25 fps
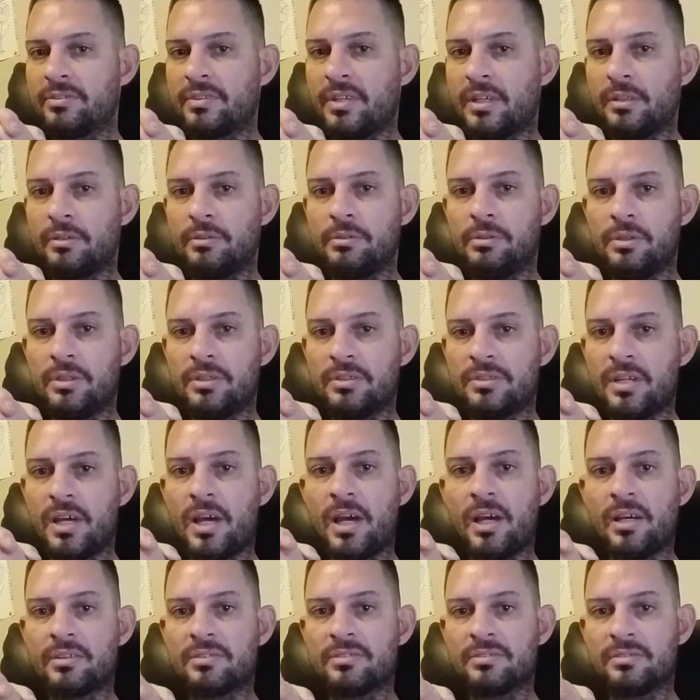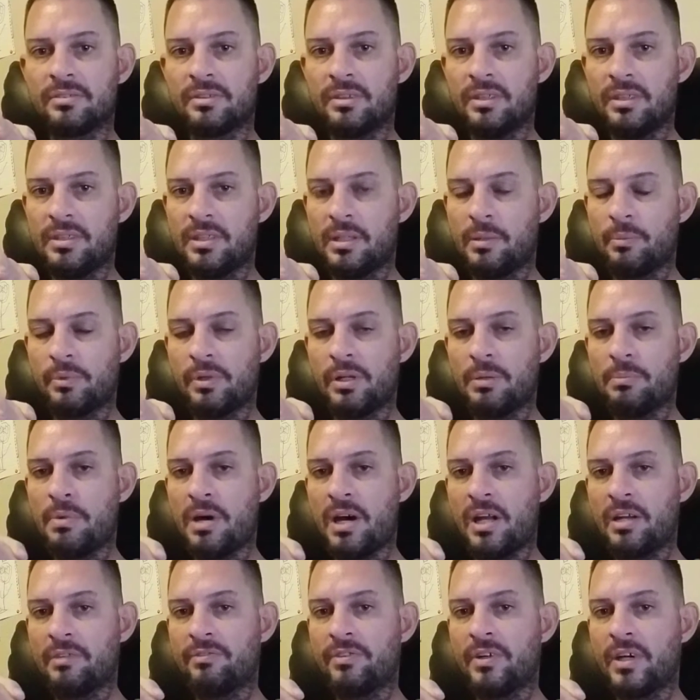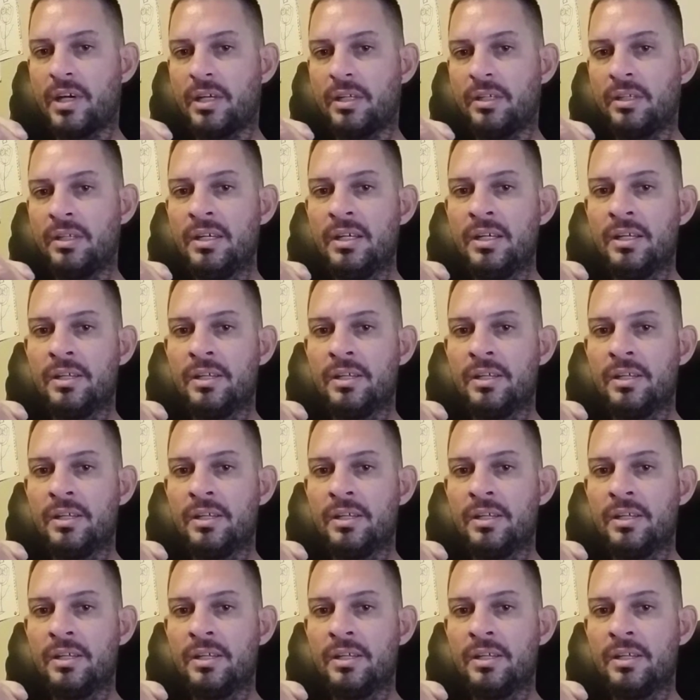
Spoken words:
not including tax. And then I'm going to modify it.